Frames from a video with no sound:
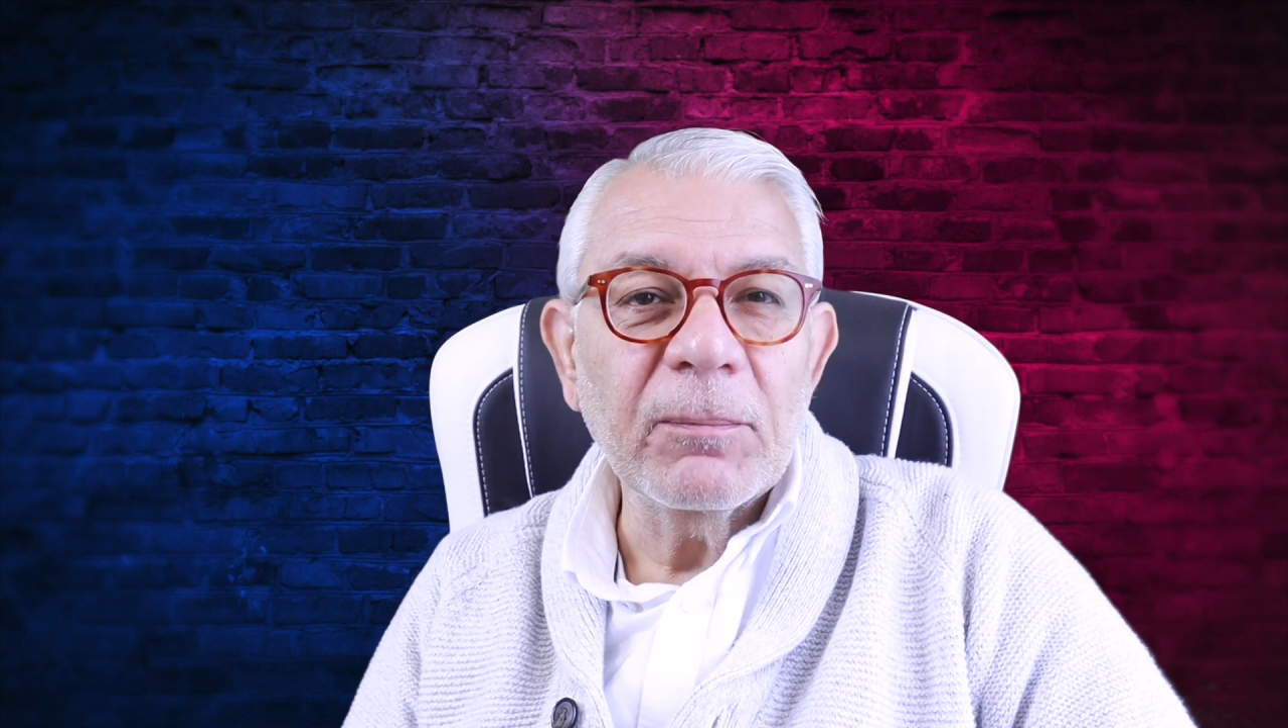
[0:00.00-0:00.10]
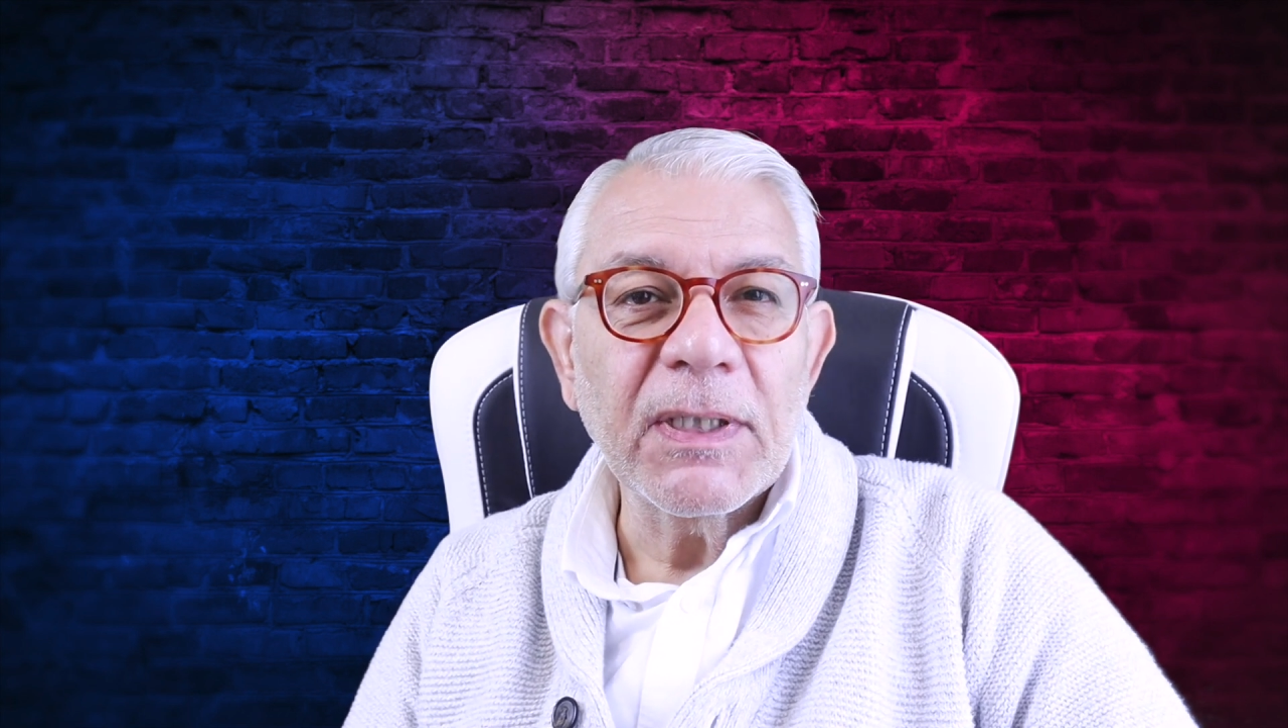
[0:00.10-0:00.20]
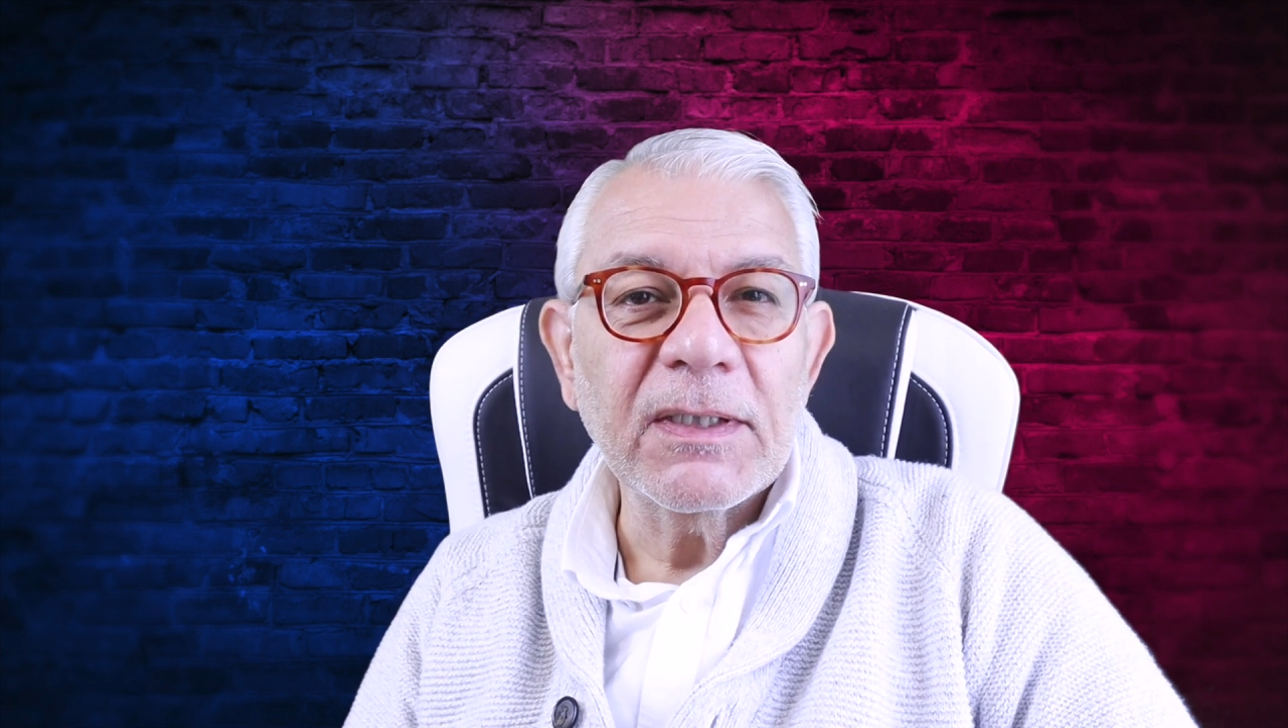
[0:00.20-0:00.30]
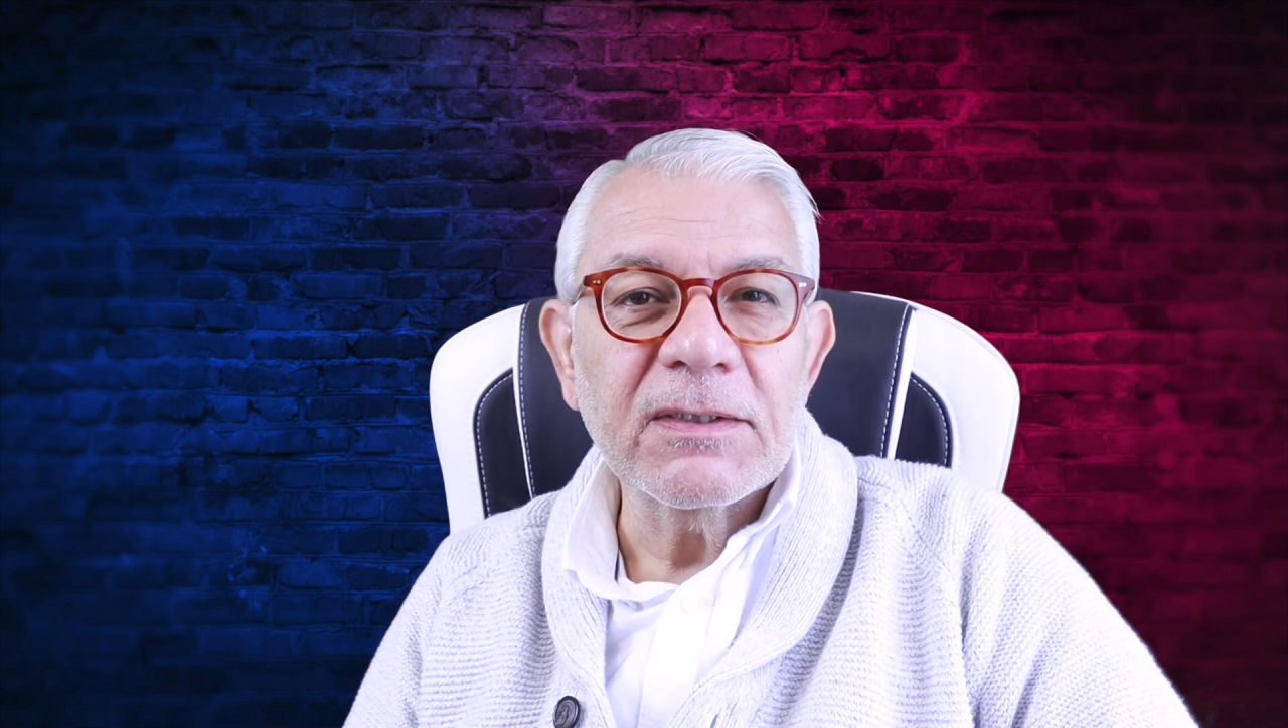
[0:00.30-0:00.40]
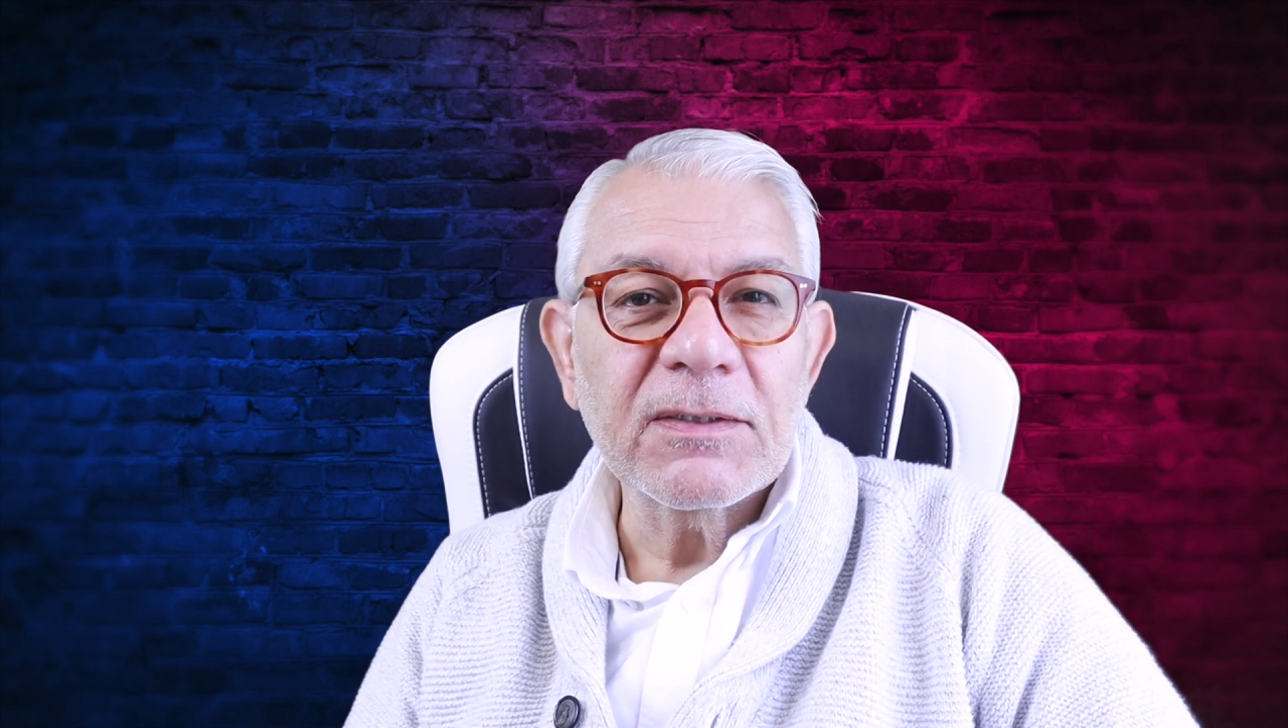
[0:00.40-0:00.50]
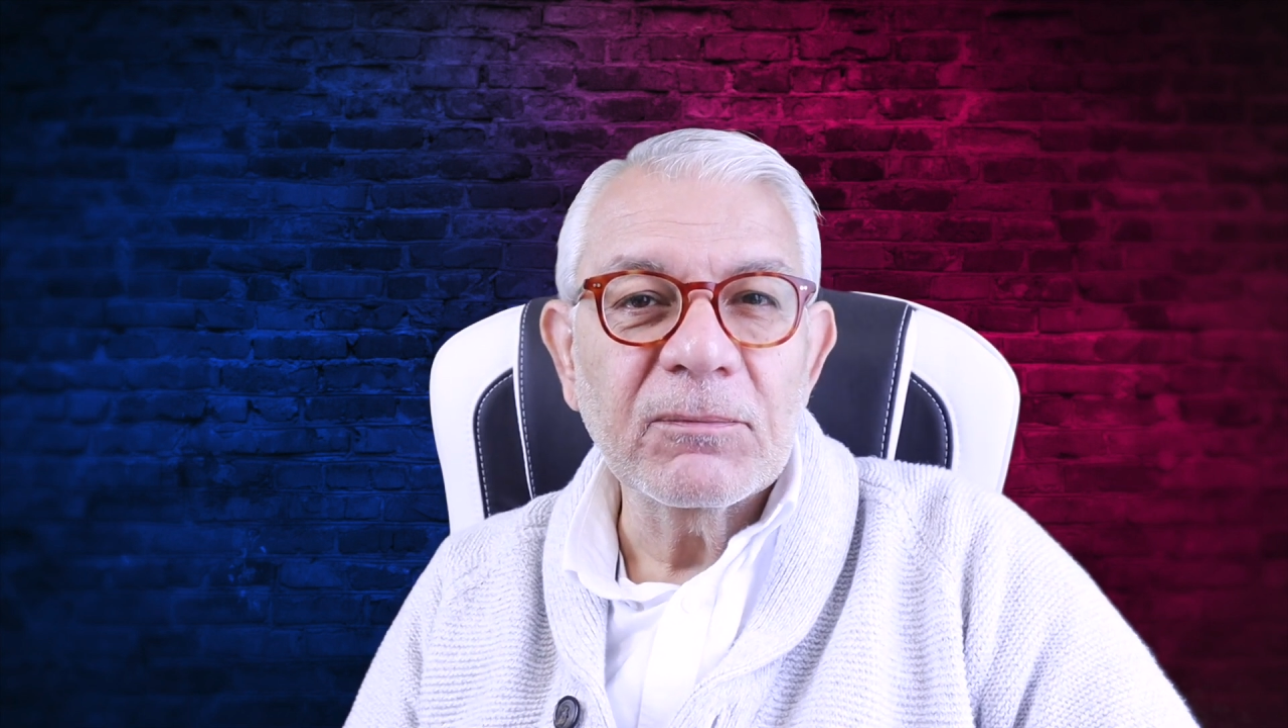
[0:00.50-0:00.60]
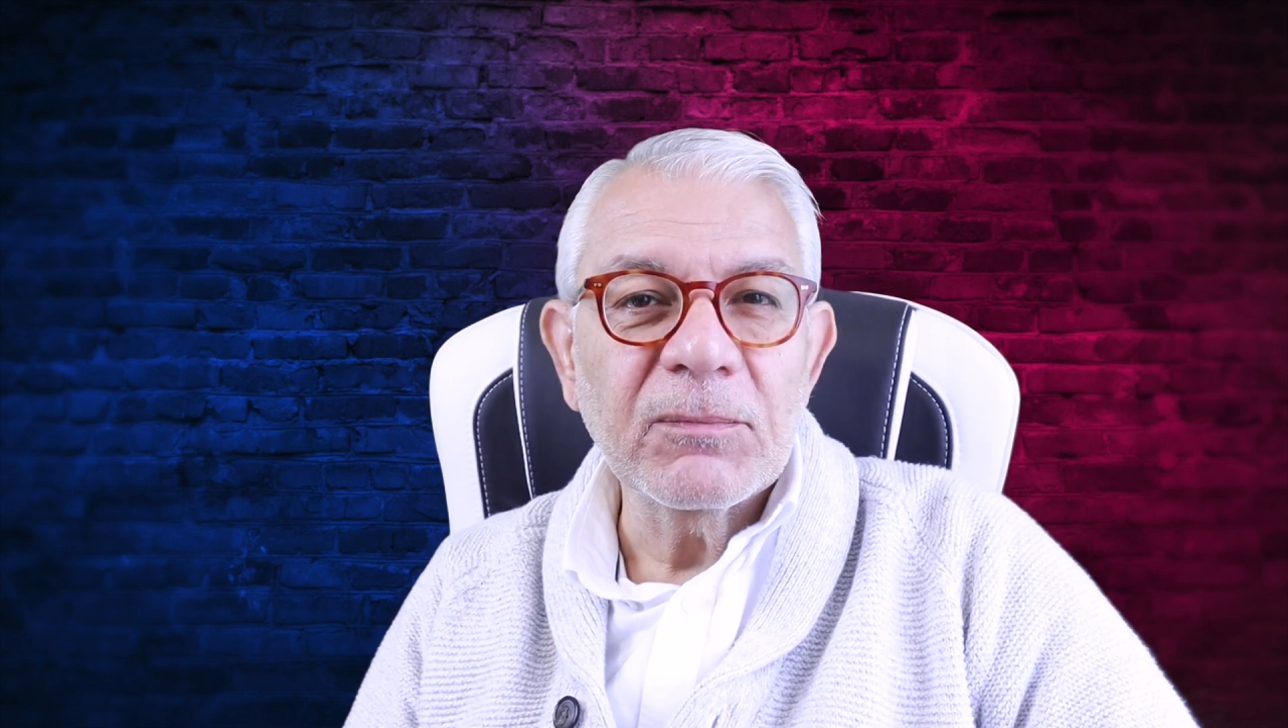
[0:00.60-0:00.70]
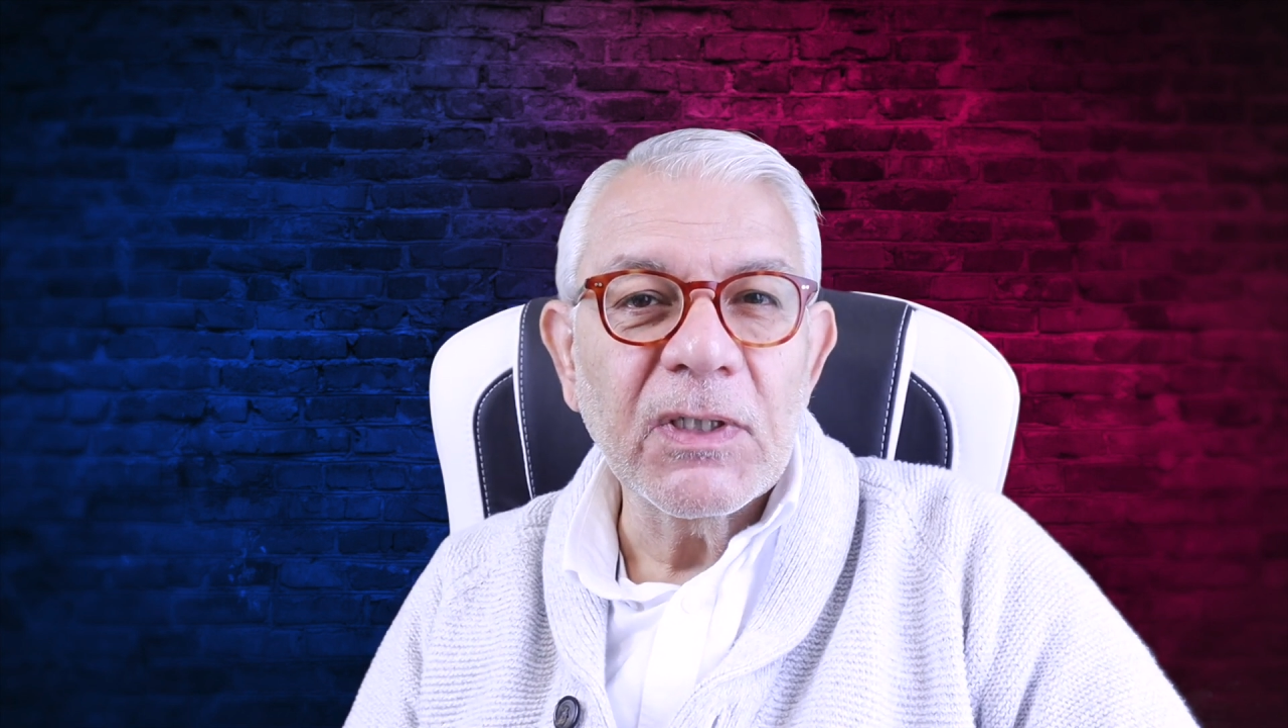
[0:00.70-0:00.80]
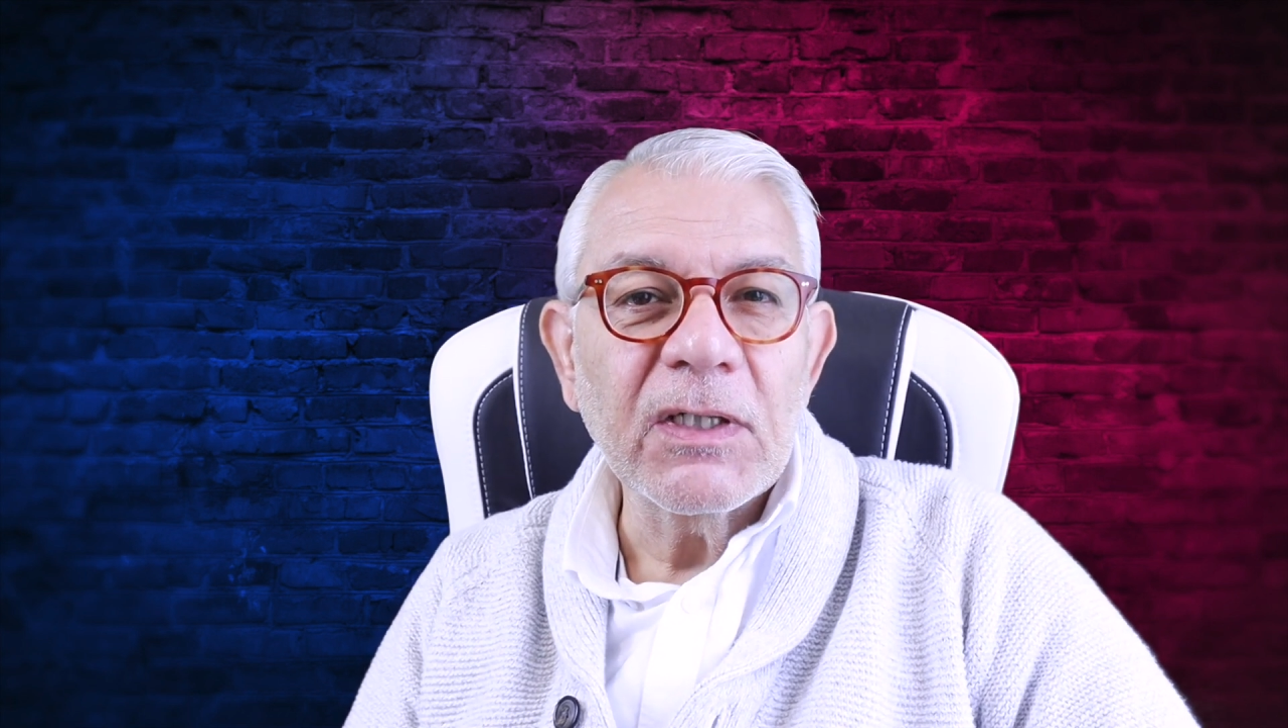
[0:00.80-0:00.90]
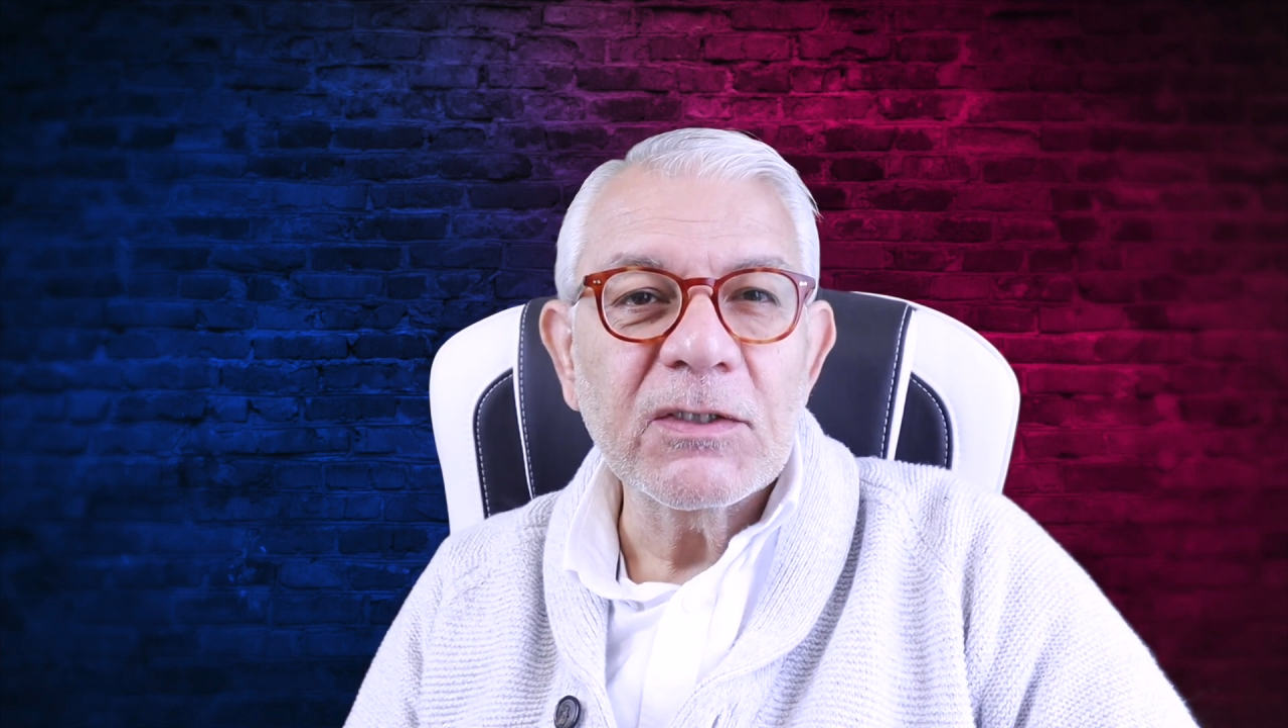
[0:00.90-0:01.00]
but it's a
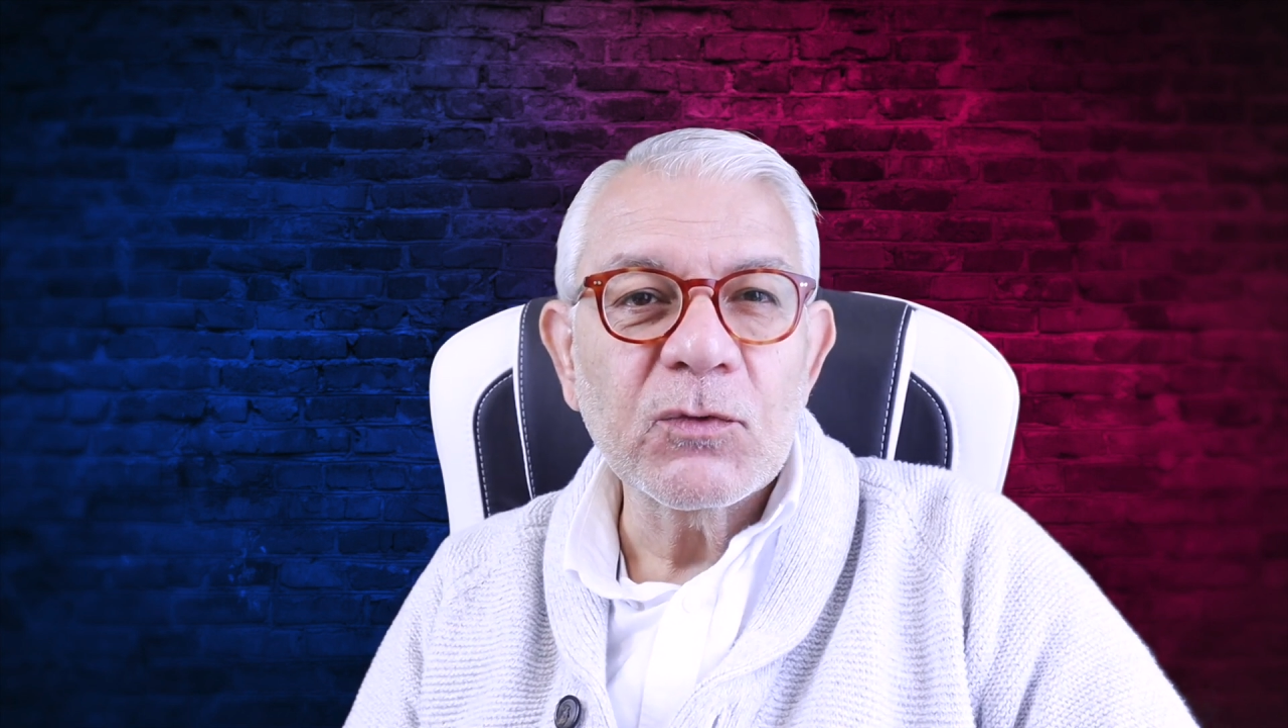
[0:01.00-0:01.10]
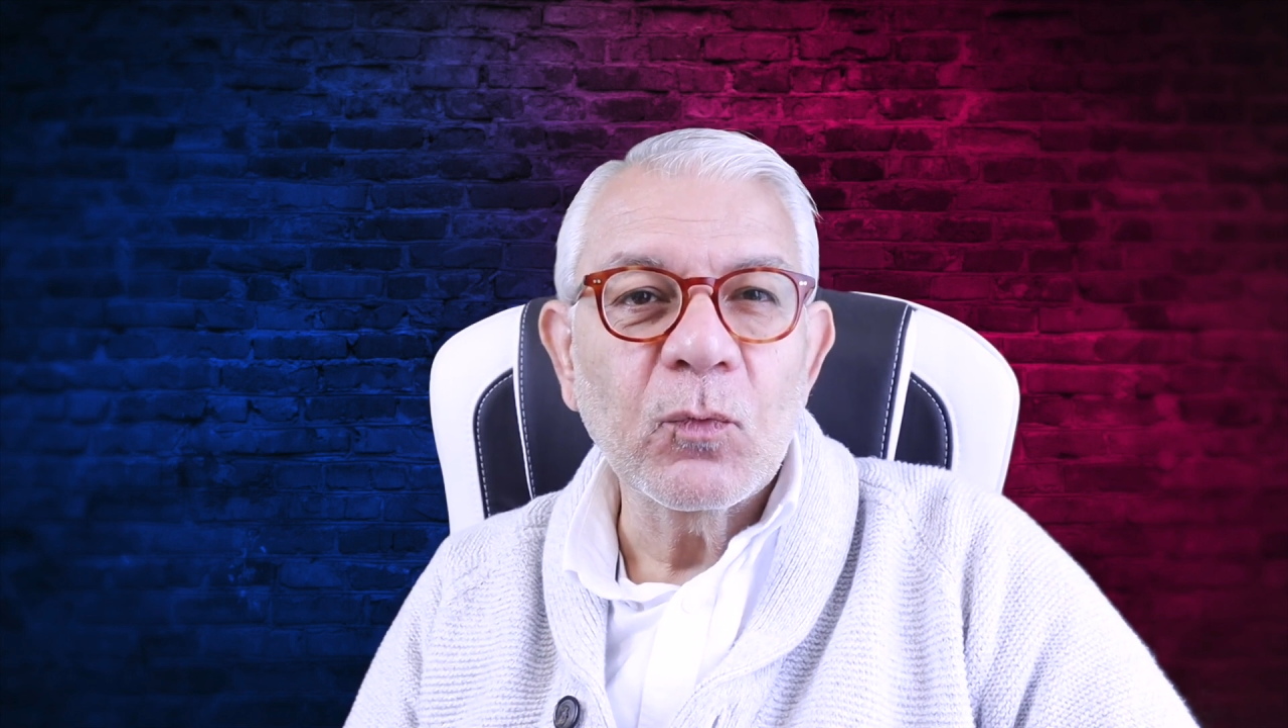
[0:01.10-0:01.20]
nice